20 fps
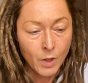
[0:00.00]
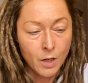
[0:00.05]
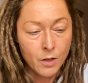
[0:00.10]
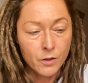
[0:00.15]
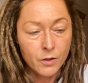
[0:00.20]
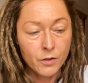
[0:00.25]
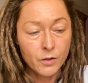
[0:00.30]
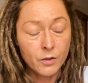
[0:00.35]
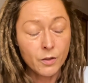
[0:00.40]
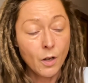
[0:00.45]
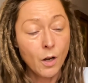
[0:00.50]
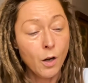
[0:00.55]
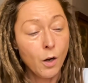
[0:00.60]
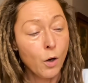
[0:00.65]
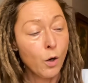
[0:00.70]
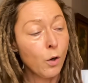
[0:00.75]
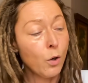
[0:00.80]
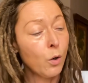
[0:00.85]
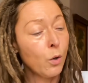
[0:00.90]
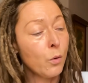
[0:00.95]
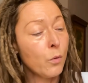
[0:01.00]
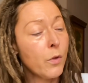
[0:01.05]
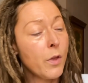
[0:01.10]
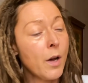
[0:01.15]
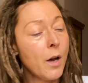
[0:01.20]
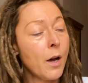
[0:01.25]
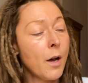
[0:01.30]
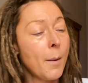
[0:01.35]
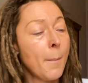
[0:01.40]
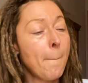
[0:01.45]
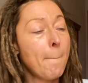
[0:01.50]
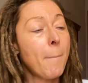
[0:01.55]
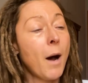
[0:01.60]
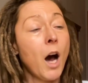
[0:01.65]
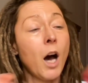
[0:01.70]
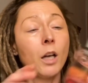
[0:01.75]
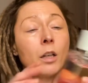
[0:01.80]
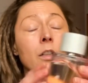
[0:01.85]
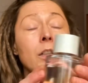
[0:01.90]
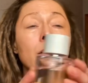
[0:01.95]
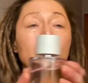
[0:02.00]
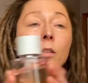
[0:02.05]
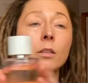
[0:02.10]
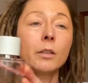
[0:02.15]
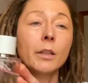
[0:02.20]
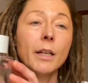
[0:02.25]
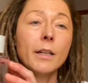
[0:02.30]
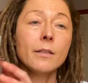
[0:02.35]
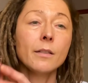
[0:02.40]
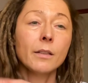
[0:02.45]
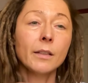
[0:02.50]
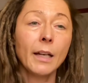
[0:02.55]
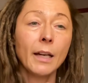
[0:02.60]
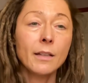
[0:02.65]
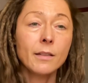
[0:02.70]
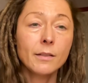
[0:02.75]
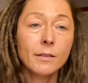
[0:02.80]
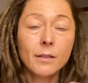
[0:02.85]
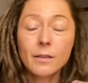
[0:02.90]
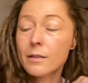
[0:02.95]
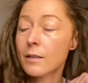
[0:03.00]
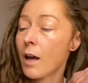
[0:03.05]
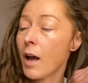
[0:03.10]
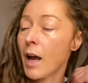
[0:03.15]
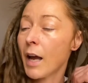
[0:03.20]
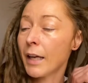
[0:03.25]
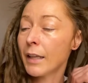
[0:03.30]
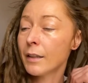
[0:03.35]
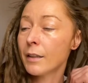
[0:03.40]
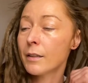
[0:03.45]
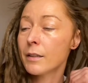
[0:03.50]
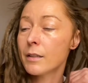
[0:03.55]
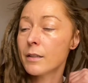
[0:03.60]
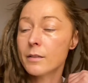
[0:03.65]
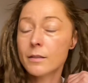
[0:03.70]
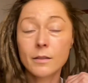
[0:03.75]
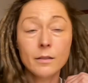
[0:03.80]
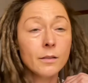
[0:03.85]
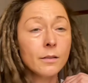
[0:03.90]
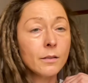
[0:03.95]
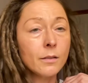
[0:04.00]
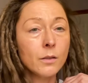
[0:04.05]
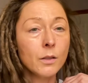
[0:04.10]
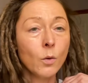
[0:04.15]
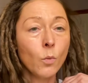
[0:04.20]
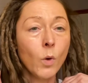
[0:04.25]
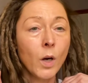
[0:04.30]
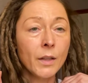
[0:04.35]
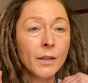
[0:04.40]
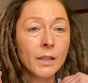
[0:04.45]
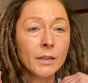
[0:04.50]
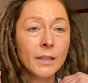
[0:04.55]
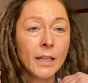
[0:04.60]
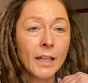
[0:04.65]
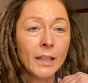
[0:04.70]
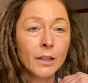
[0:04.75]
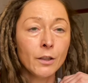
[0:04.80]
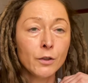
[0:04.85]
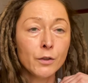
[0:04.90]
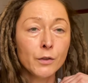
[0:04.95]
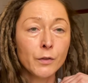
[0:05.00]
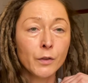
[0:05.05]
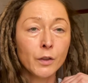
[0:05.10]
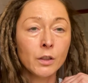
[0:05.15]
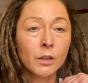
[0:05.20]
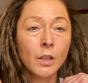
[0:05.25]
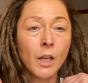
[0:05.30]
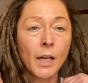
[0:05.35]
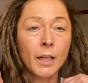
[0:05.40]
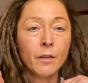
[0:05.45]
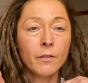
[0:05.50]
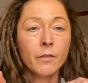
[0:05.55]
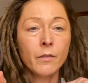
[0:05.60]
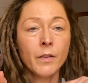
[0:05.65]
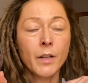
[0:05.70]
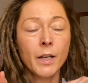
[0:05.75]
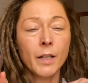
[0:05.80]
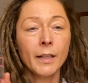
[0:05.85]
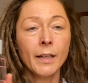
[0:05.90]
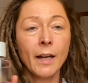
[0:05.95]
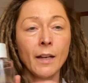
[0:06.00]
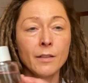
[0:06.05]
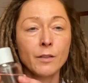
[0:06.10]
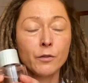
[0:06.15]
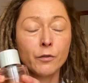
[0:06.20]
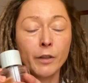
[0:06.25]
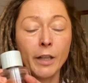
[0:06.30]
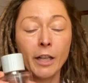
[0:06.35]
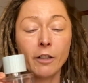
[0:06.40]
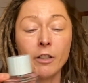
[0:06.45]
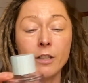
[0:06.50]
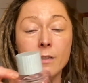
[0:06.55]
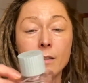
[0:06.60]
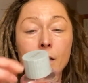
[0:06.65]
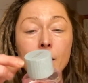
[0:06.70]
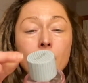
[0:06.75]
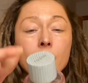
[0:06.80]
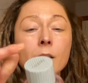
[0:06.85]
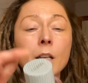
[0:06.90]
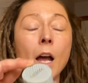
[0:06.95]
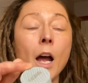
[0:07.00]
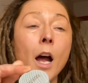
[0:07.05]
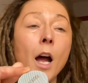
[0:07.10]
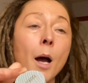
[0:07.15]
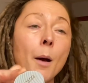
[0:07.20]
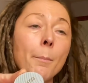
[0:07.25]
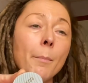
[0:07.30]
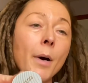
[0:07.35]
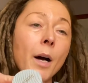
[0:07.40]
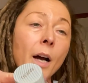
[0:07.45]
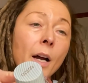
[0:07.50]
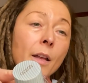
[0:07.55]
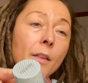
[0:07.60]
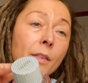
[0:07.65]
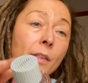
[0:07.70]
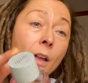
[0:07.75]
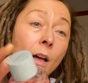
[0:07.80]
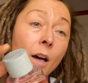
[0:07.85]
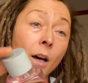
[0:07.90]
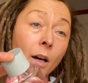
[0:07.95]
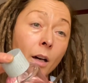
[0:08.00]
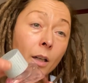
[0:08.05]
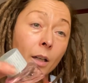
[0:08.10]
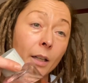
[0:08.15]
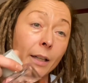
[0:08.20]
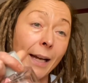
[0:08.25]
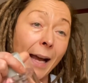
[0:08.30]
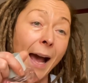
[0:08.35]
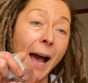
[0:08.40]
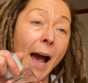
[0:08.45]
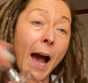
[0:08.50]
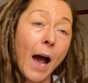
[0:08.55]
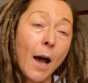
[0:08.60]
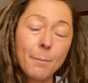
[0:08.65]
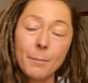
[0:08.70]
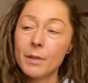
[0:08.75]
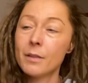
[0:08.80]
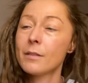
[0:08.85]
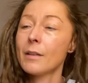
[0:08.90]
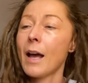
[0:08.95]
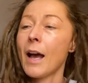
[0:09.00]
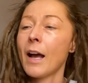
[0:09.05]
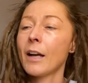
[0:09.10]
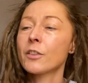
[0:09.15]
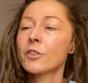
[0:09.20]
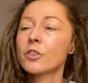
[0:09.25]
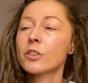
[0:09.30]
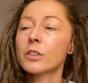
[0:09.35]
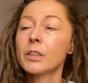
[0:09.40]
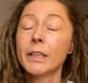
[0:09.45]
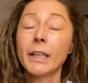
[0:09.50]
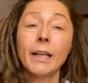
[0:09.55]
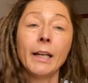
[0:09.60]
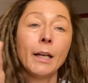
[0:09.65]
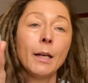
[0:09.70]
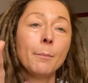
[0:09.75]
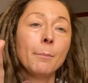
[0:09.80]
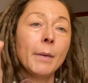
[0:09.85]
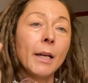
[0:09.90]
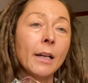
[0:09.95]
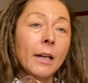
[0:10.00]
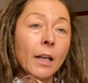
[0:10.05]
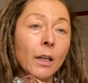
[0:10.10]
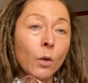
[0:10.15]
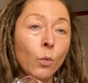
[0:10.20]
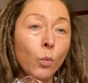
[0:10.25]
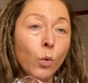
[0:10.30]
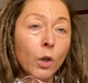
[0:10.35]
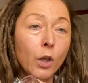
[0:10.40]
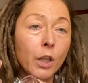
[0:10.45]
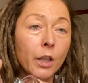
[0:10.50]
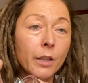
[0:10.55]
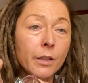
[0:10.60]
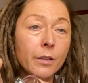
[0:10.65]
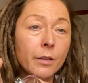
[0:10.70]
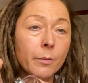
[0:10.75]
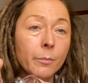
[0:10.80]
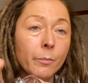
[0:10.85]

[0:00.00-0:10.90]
So the bottle is a nice design. This is the one that they use for a lot of the Guess fragrances, but the cap is actually made out of wood.